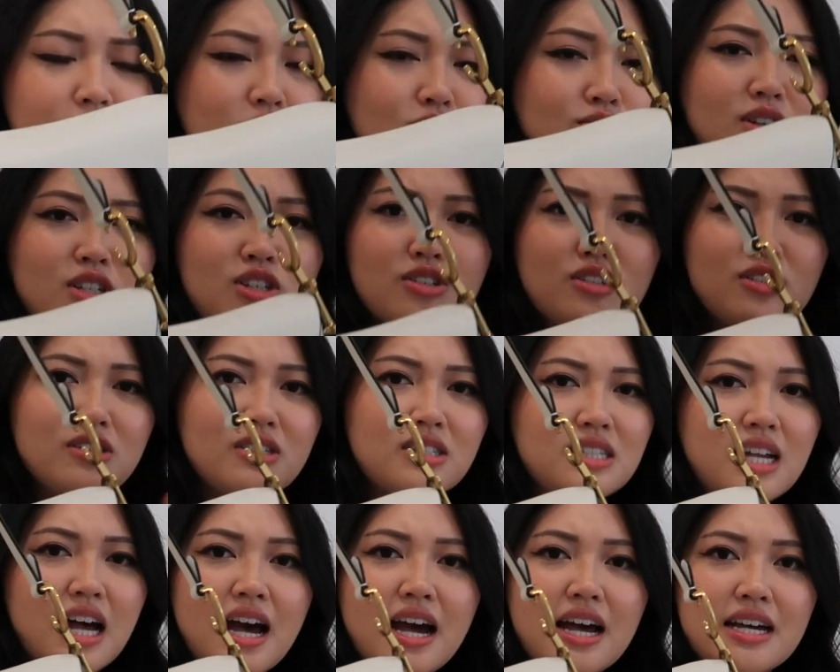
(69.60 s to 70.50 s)
their original
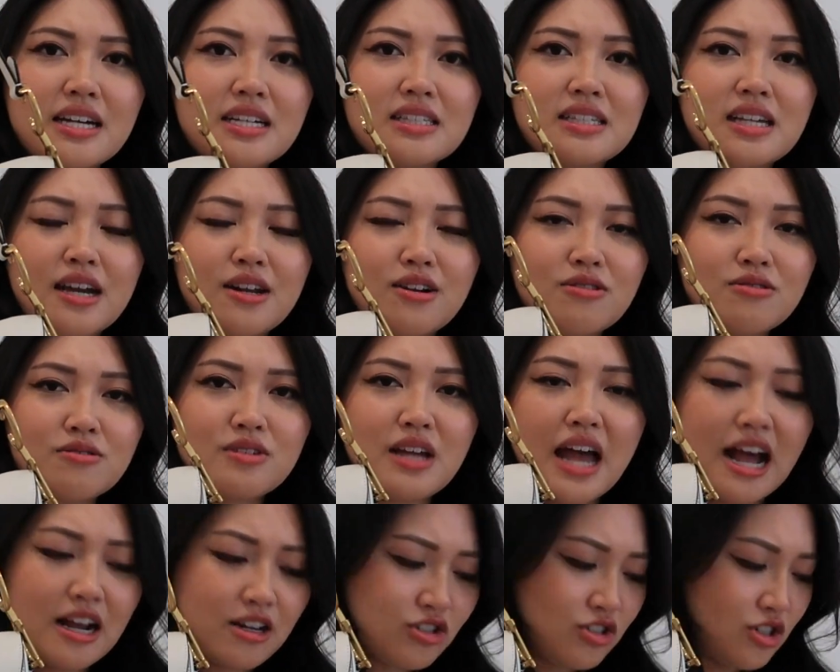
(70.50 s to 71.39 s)
size. I don't
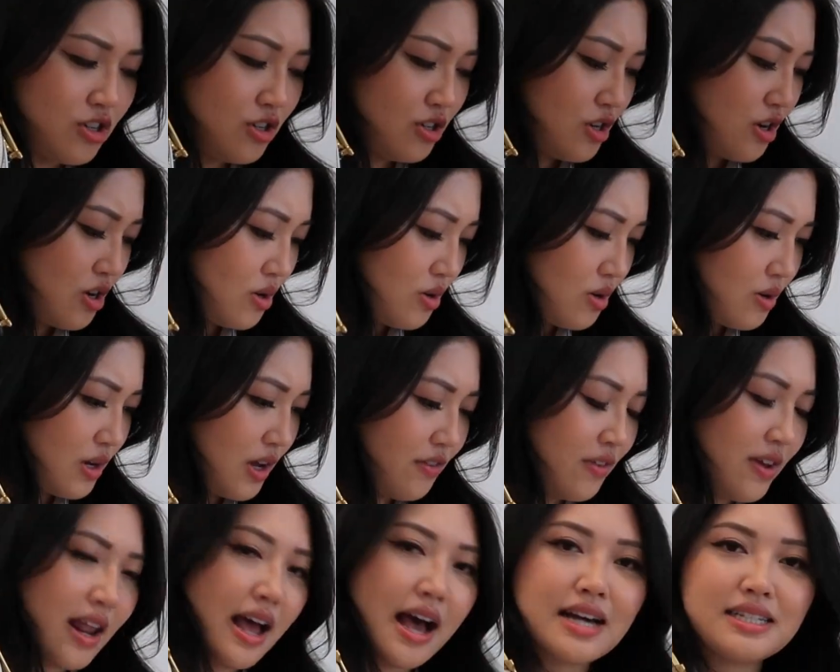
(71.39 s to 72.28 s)
actually know
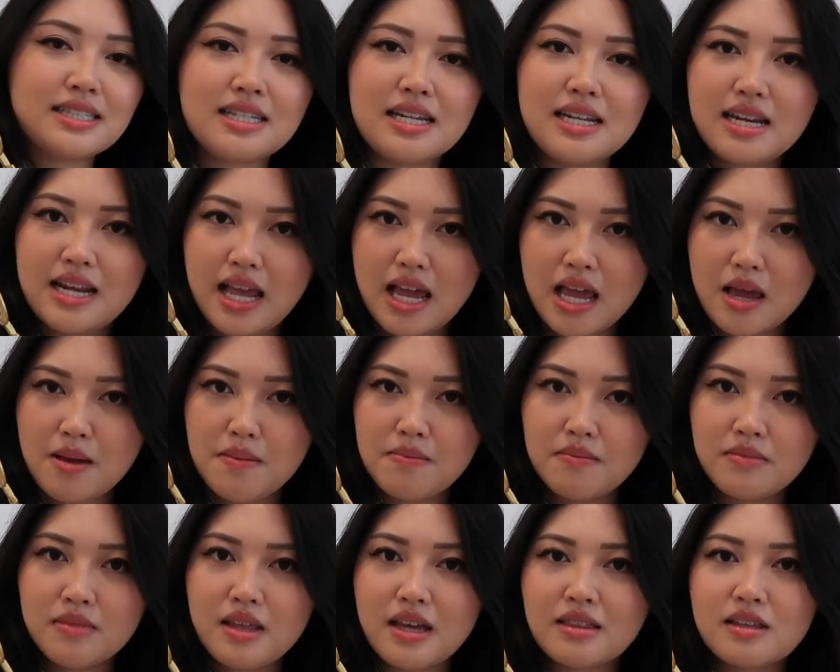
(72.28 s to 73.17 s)
if it has a
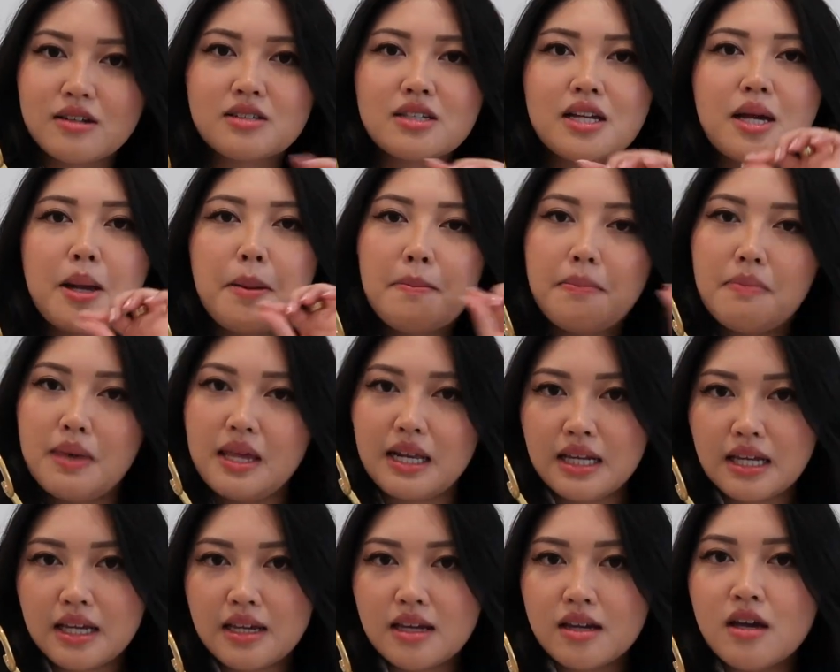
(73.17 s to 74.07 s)
name. Like there's like a
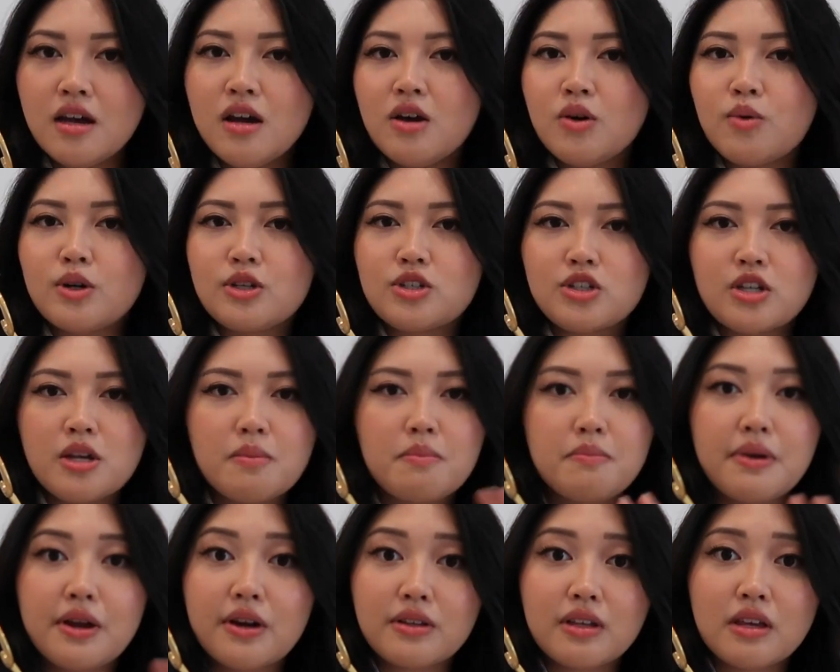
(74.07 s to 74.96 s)
mini, which
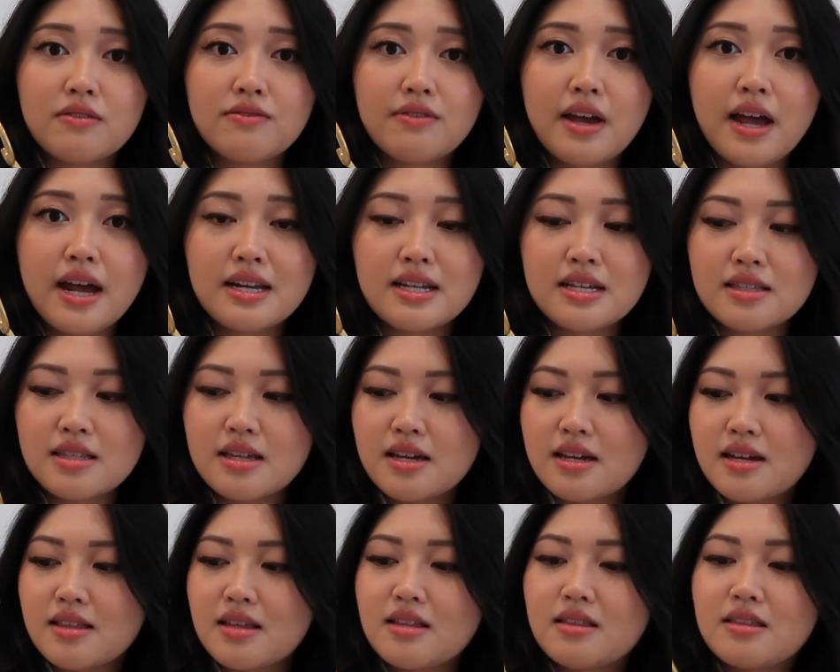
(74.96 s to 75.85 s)
can barely fit
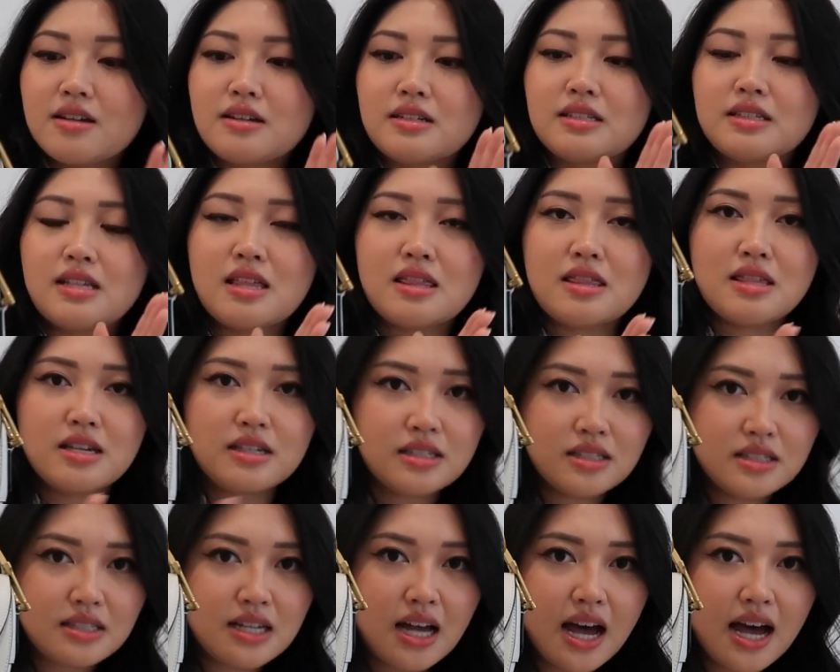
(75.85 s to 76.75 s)
anything, and then there's
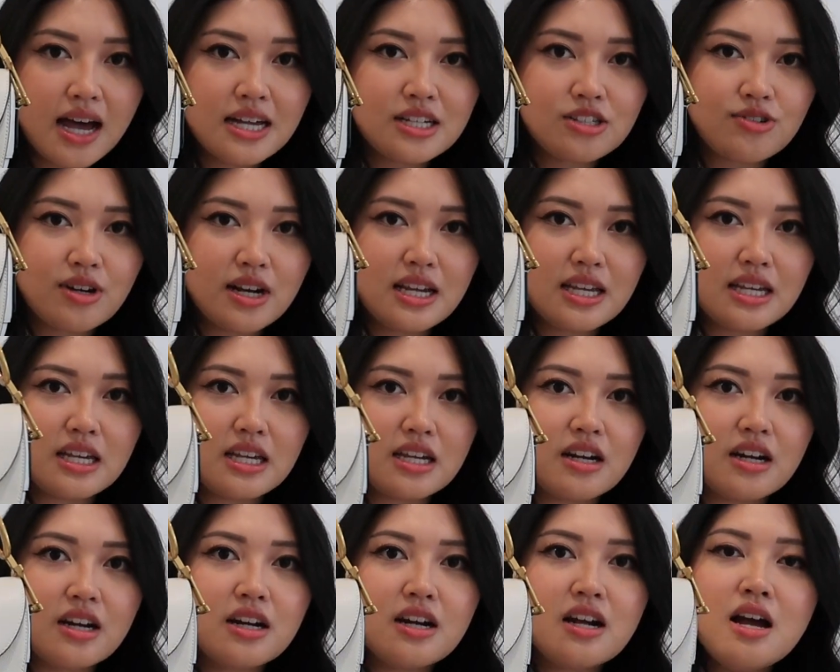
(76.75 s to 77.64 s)
this size right
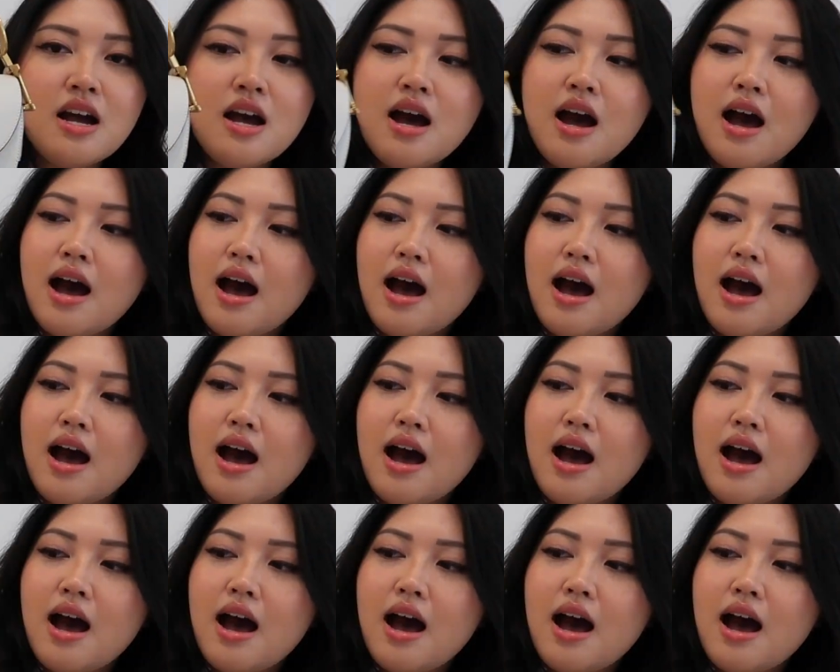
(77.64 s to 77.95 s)
here.